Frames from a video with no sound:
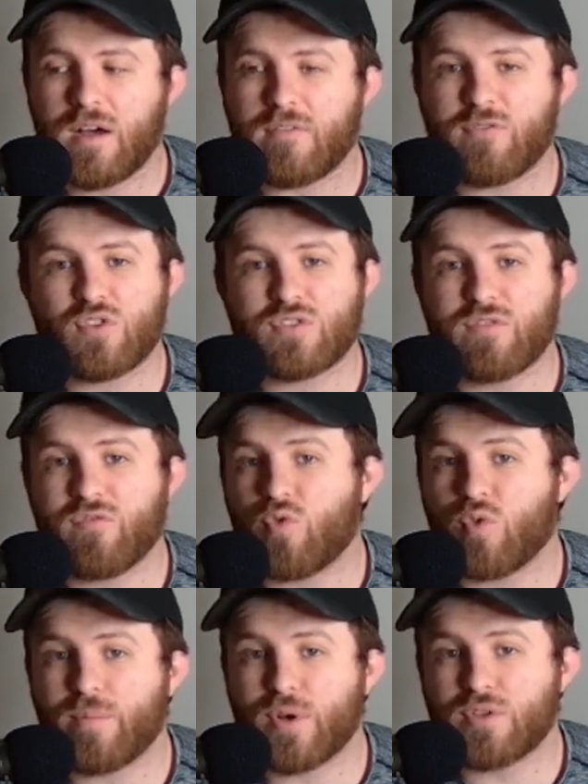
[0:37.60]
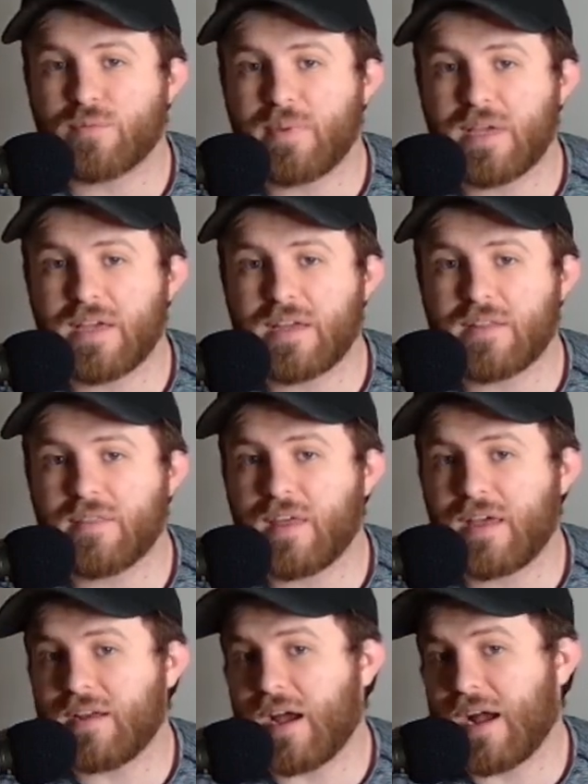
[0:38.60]
First and foremost being
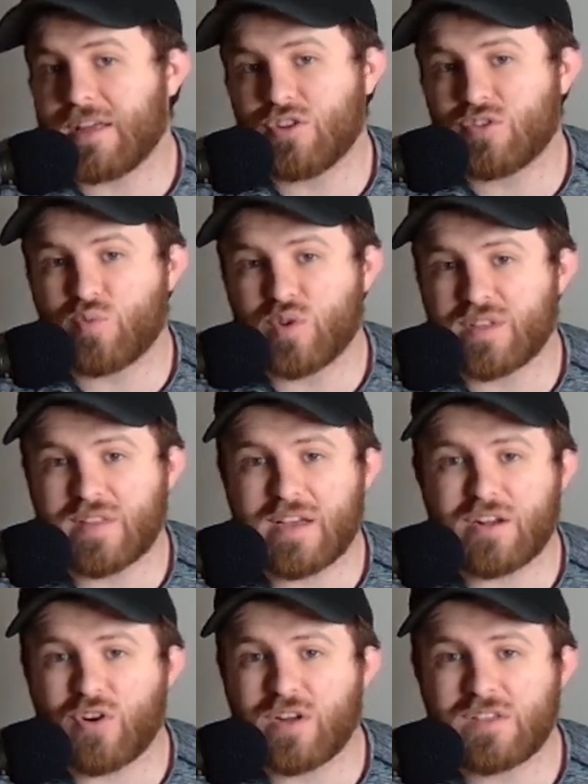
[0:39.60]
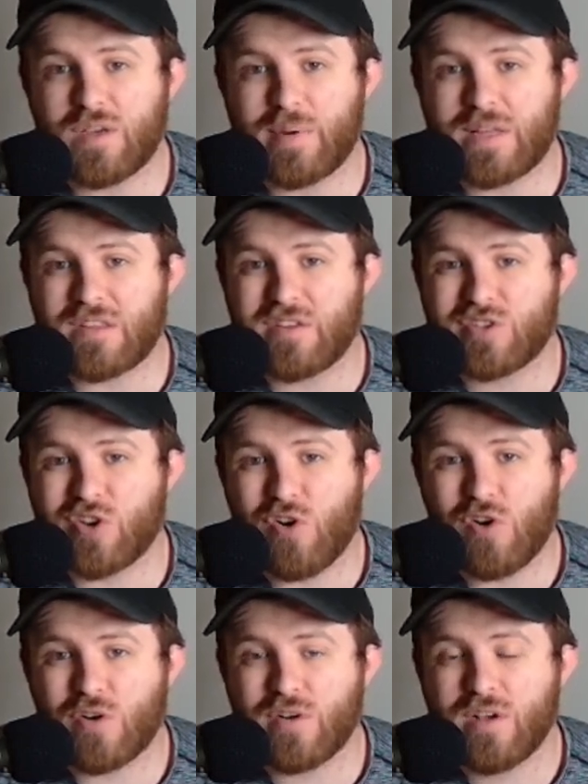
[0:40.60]
that I just wasn't that crazy about this
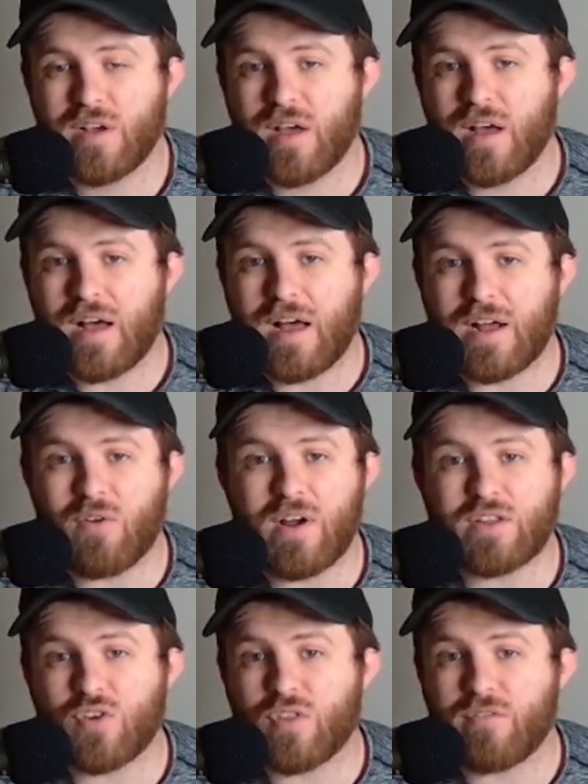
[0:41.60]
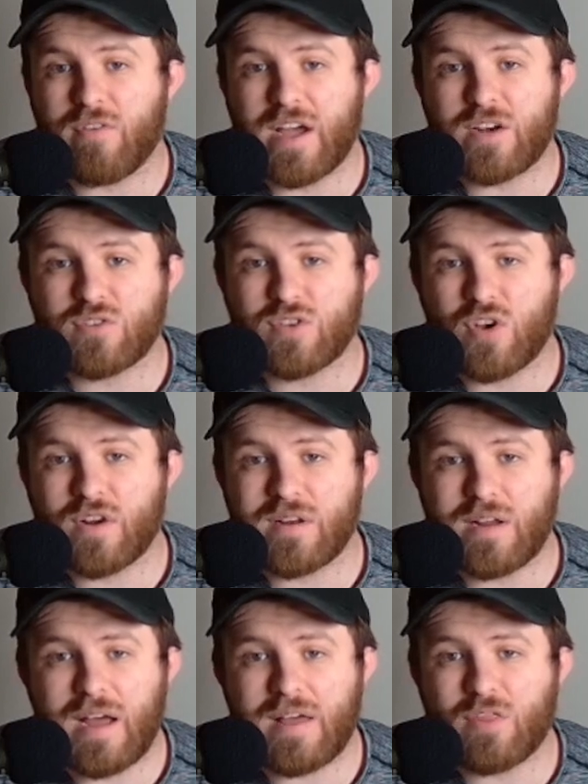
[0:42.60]
card. I liked all the fighters on it.
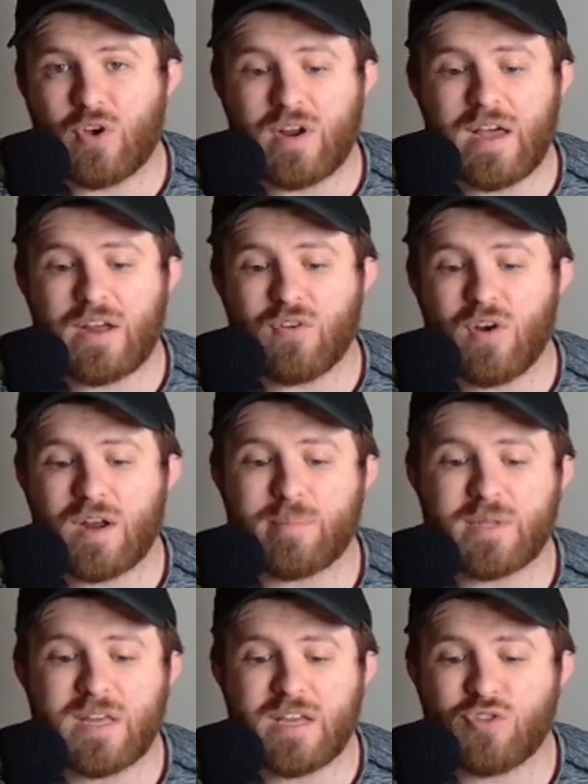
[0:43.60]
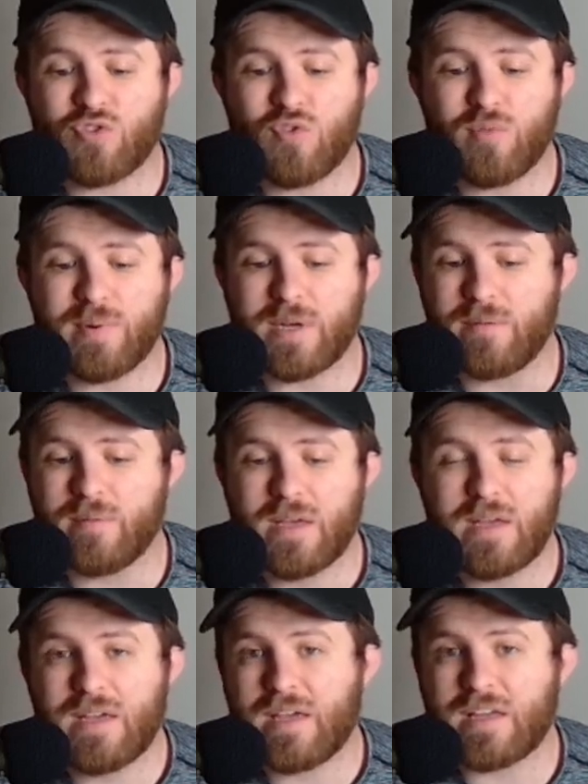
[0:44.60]
I thought it had a lot of potential, but
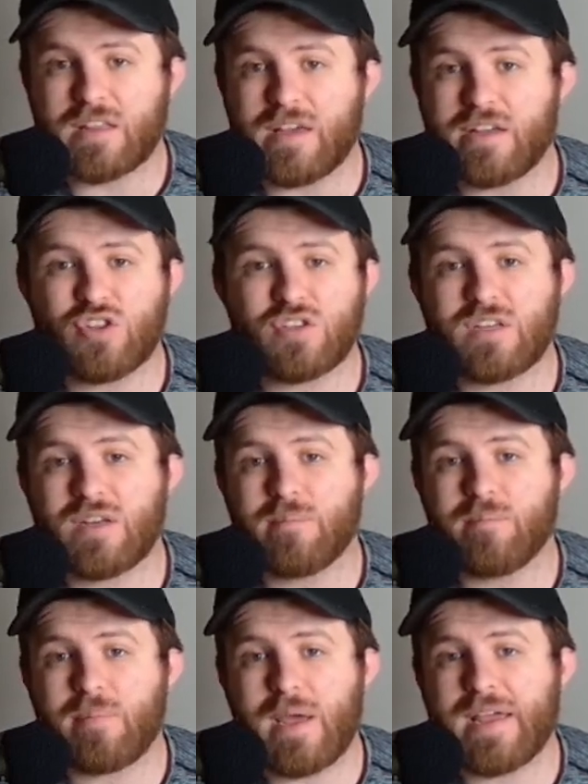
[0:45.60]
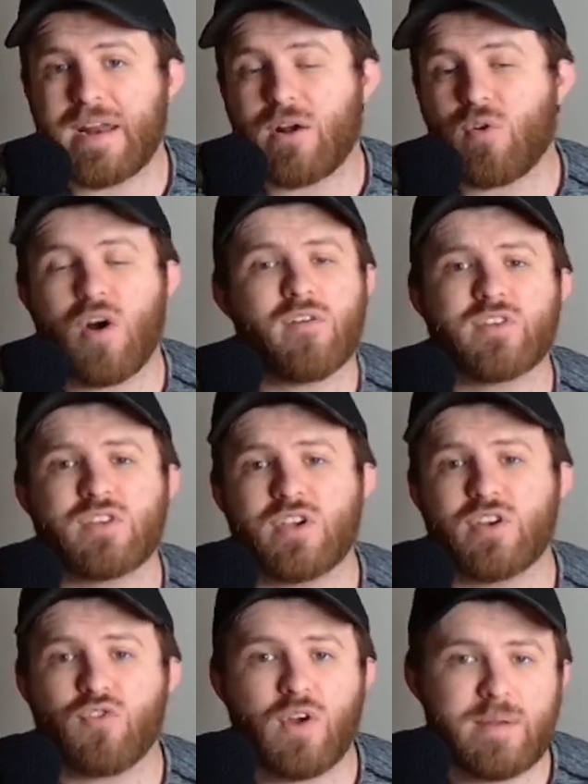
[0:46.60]
it just didn't pan out. Obviously,
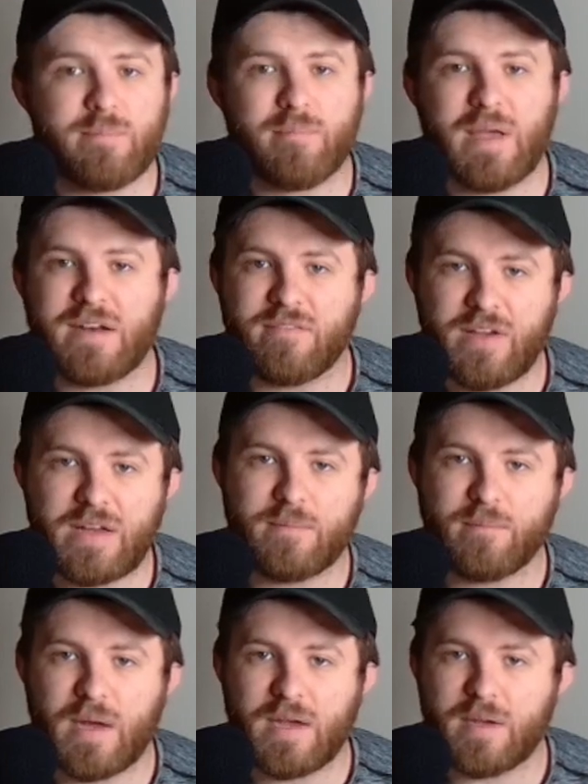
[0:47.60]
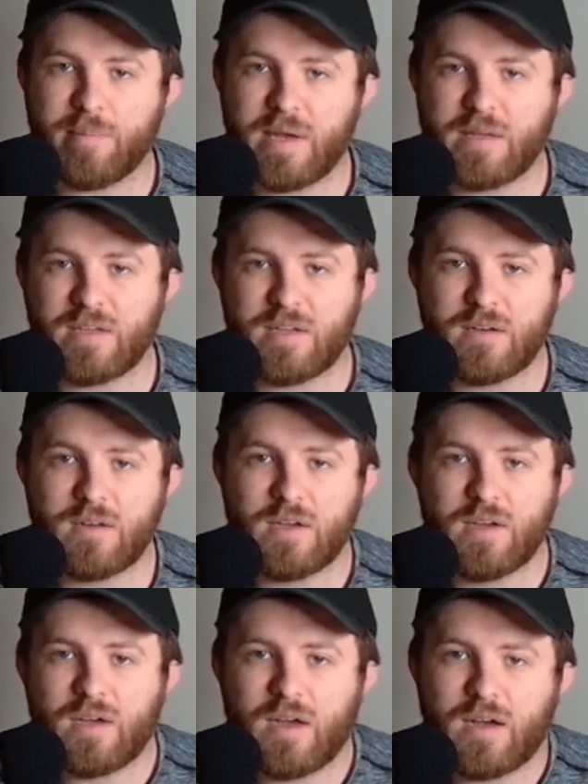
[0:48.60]
a great main event in my opinion.
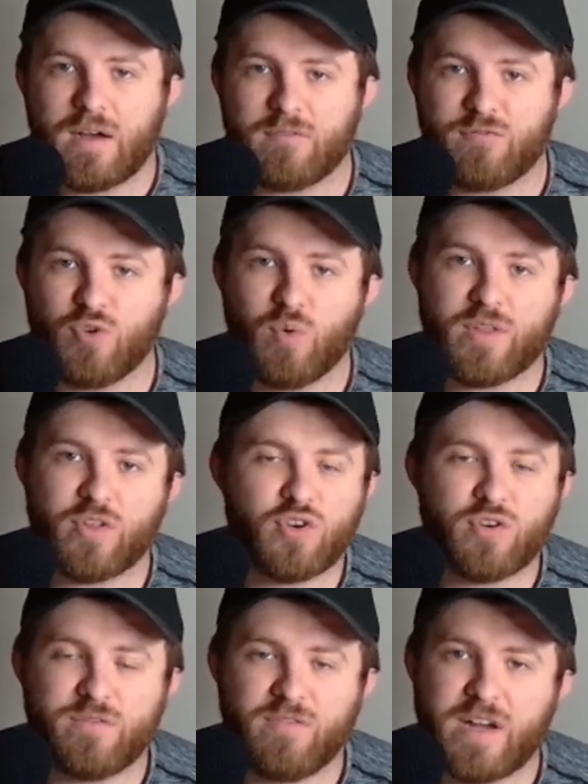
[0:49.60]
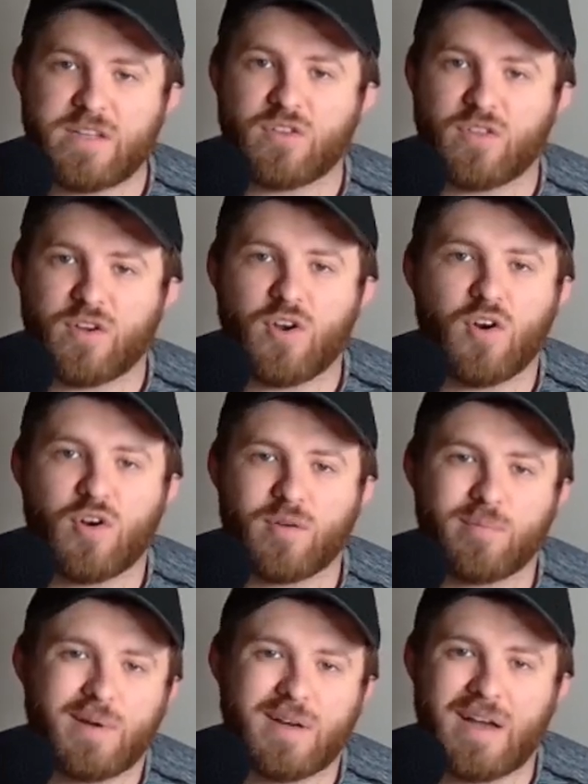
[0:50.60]
A few other good fights on the
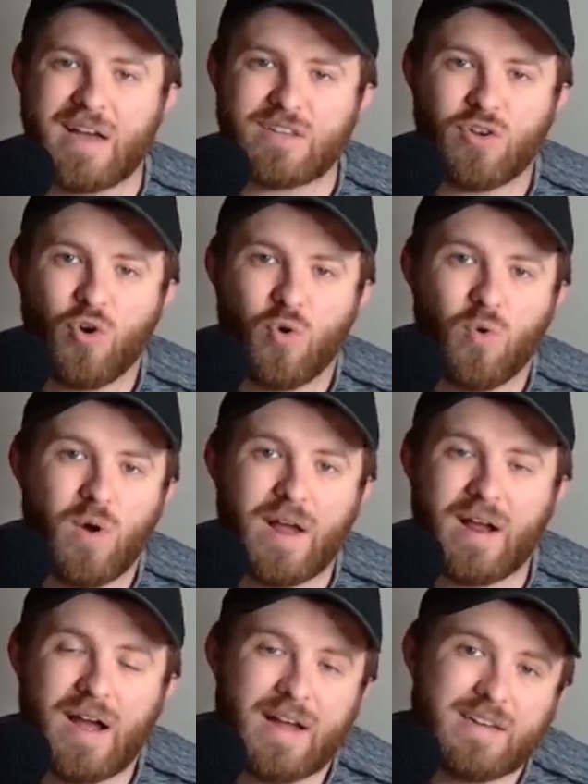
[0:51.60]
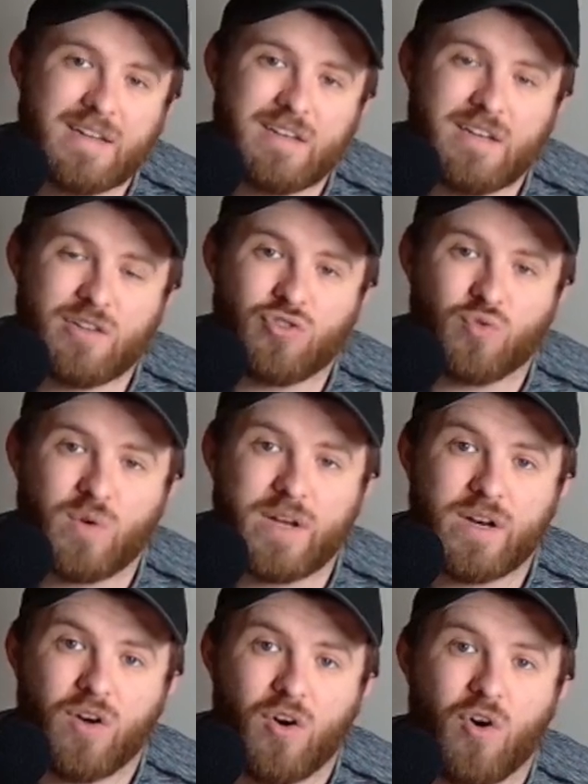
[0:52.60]
card, but as a whole, I didn't enjoy
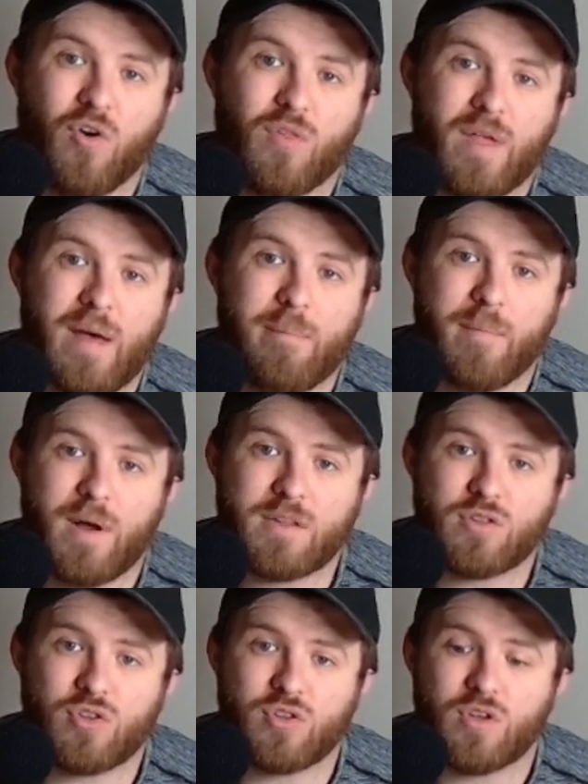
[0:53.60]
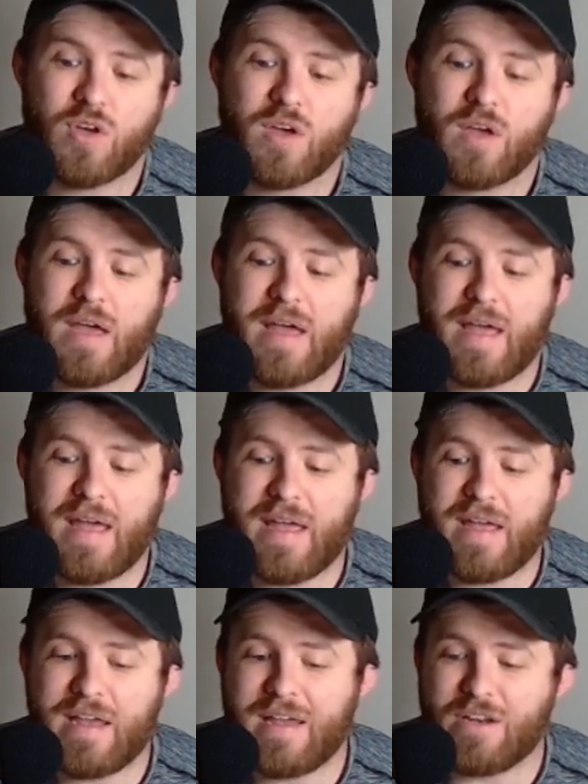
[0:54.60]
it all that much.
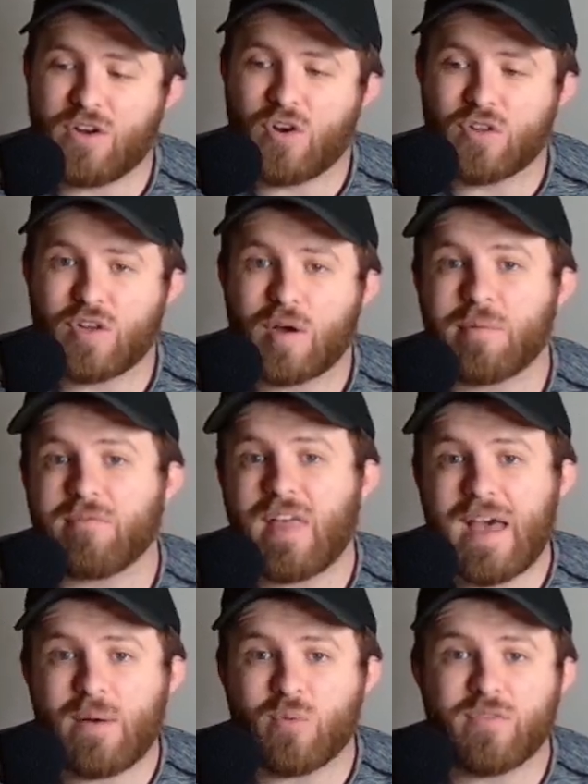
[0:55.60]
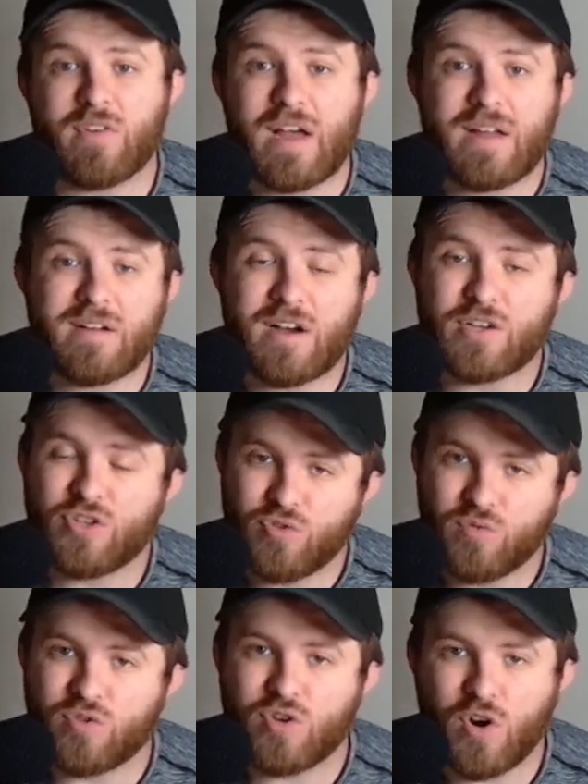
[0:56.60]
And on top of that, we've got a
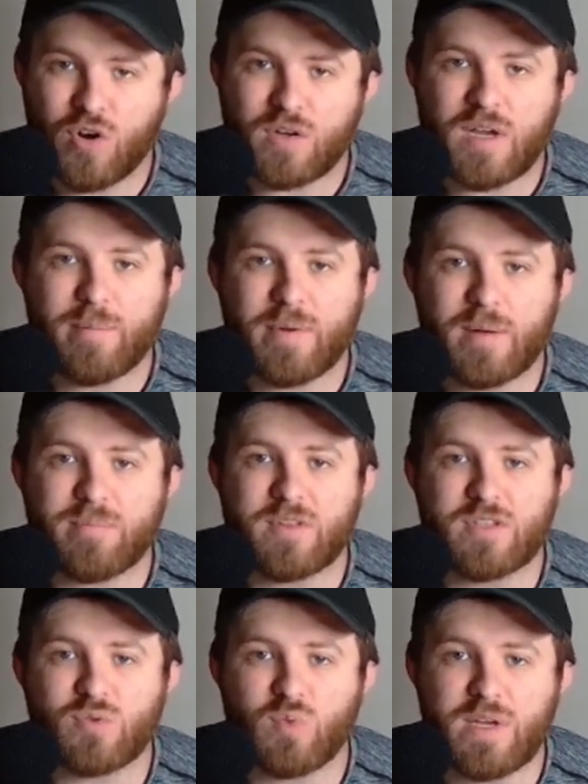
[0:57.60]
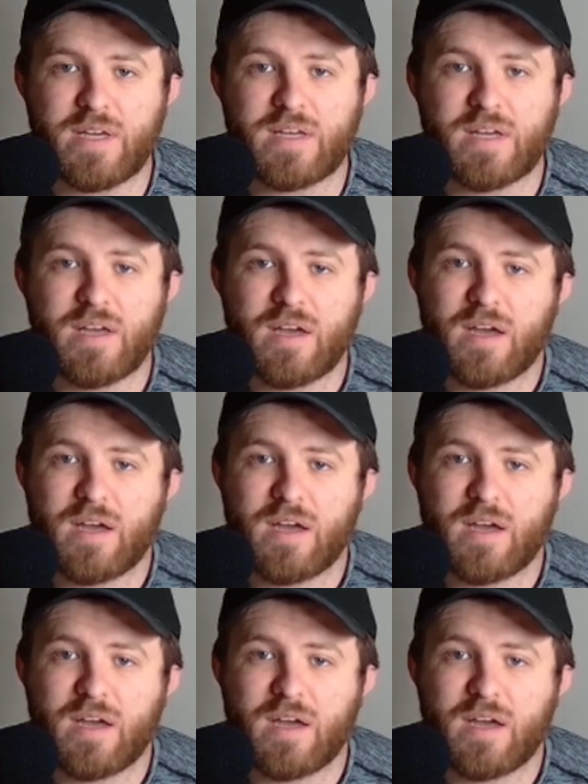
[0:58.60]
huge card coming up this week.